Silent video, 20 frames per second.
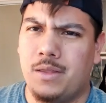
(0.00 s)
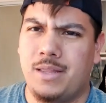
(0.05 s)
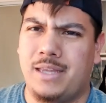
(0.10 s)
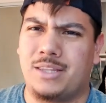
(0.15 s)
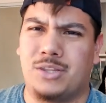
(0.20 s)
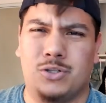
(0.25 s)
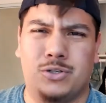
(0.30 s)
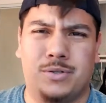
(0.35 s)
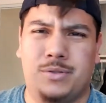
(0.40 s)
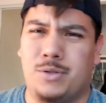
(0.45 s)

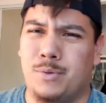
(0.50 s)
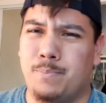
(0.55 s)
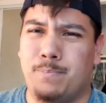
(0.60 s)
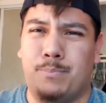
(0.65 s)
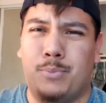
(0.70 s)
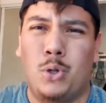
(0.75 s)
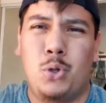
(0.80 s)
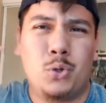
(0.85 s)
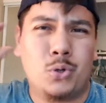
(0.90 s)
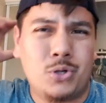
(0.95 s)
like the the
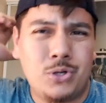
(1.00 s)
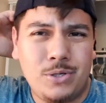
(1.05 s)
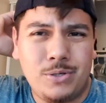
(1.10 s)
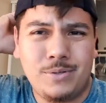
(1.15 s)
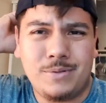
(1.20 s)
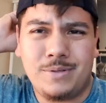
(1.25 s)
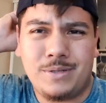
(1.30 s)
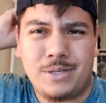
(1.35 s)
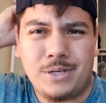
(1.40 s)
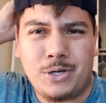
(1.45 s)

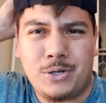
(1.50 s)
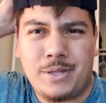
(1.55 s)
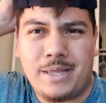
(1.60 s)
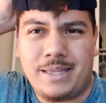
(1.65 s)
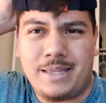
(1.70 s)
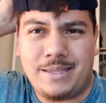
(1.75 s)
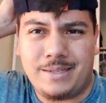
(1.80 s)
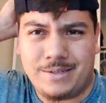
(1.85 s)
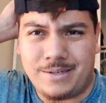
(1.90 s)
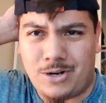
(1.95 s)
bulk, you know,
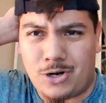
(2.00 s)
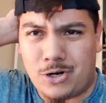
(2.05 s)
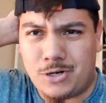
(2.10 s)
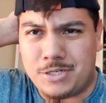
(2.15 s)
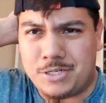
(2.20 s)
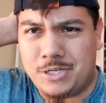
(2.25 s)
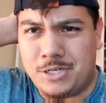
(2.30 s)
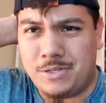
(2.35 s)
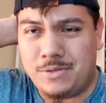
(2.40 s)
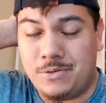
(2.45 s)
that the
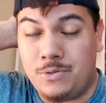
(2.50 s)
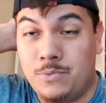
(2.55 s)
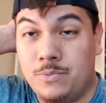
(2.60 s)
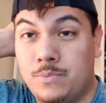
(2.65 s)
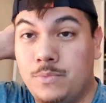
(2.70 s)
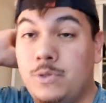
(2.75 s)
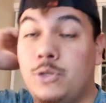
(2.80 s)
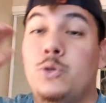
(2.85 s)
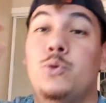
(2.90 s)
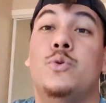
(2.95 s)
cards
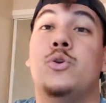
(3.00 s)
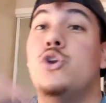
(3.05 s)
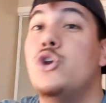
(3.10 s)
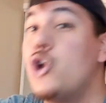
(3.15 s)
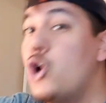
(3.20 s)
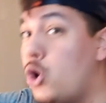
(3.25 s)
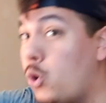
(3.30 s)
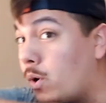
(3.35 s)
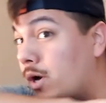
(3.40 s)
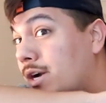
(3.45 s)
you you
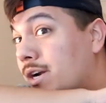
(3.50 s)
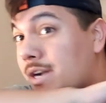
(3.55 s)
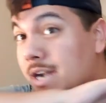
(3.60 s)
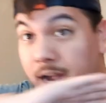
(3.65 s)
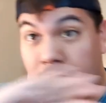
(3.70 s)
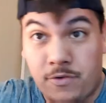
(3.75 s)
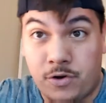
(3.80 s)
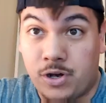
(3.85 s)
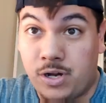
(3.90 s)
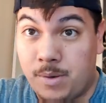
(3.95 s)
know are
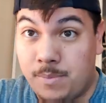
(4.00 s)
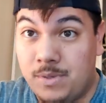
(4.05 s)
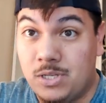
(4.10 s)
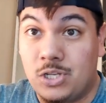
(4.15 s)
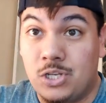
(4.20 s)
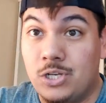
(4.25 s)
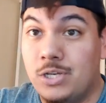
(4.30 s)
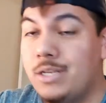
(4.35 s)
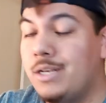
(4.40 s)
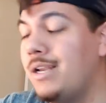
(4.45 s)
never gonna be
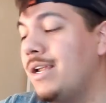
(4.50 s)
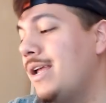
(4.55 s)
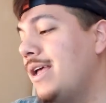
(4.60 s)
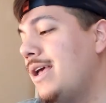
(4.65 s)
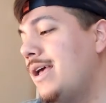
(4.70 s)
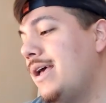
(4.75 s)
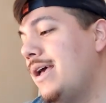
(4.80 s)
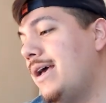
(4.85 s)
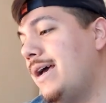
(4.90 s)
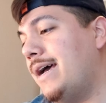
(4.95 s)
good.
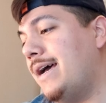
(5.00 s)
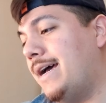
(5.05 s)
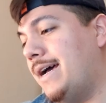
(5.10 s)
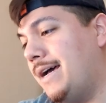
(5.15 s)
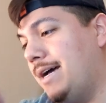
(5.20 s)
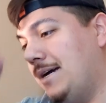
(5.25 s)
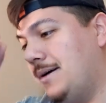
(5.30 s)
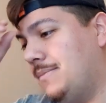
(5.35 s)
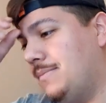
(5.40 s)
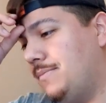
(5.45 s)

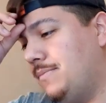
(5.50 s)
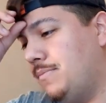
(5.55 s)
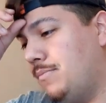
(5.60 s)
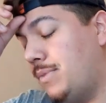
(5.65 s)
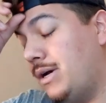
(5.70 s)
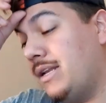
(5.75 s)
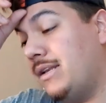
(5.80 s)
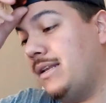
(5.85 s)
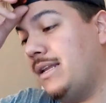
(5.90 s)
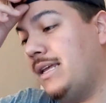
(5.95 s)
Um,
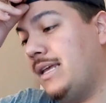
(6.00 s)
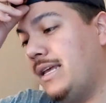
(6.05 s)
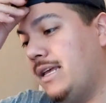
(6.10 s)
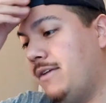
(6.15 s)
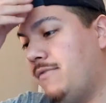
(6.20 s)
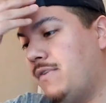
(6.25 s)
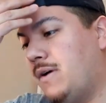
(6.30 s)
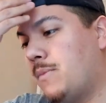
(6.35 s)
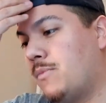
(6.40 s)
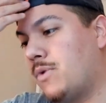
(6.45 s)
but
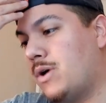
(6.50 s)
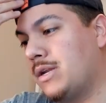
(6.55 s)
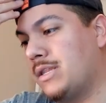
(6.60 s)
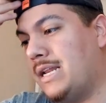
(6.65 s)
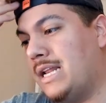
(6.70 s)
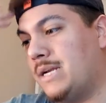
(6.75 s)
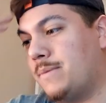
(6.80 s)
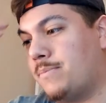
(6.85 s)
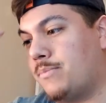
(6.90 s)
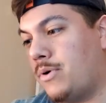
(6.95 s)
if I'm
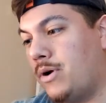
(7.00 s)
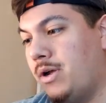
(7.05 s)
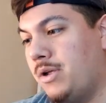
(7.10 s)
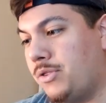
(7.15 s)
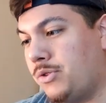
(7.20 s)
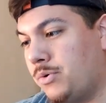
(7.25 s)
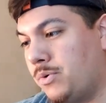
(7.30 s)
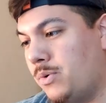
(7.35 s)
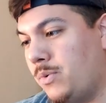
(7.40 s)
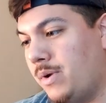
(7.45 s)
wrong, I
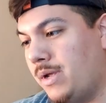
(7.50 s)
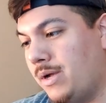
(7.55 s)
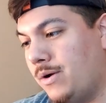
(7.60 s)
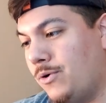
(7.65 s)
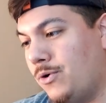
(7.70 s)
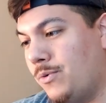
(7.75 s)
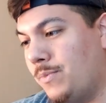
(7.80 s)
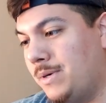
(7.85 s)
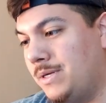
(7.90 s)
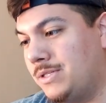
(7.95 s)
probably threw away a
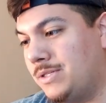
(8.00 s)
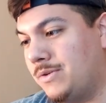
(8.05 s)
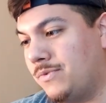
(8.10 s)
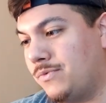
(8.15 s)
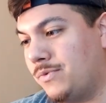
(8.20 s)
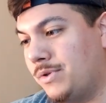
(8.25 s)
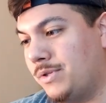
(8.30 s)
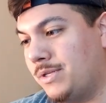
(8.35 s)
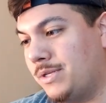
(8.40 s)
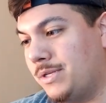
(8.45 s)
whole bunch
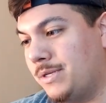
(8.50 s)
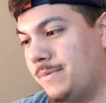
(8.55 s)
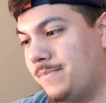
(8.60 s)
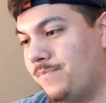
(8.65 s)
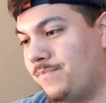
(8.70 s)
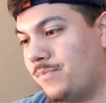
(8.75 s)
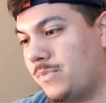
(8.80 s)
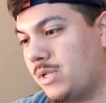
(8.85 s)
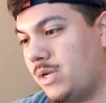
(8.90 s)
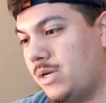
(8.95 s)
of really
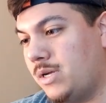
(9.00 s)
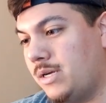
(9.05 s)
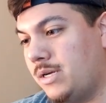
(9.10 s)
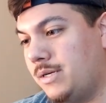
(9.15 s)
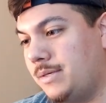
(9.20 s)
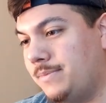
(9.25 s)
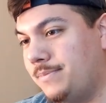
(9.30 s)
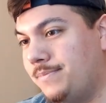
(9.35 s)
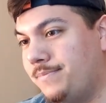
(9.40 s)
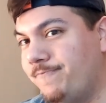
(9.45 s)

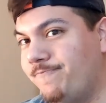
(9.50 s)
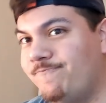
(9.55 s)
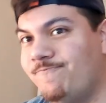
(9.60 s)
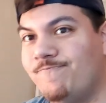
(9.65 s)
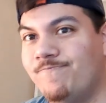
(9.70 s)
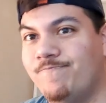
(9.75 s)
um,